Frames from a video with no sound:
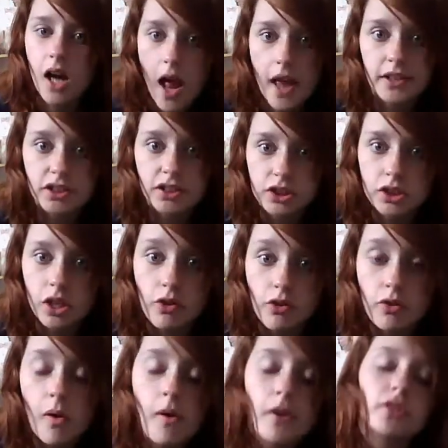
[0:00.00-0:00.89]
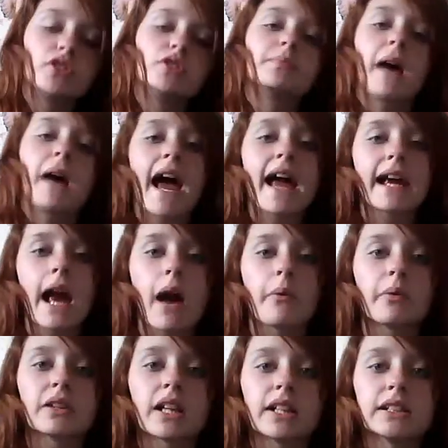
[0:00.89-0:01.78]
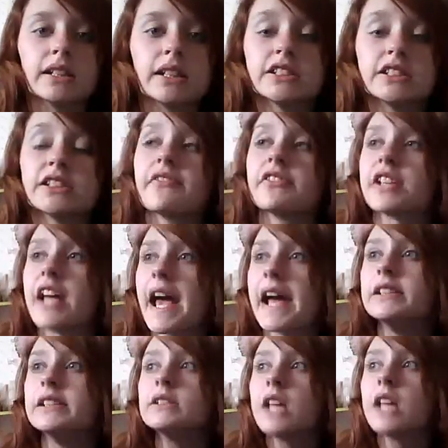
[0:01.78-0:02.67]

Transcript: it's a group I hang out with at lunch every day.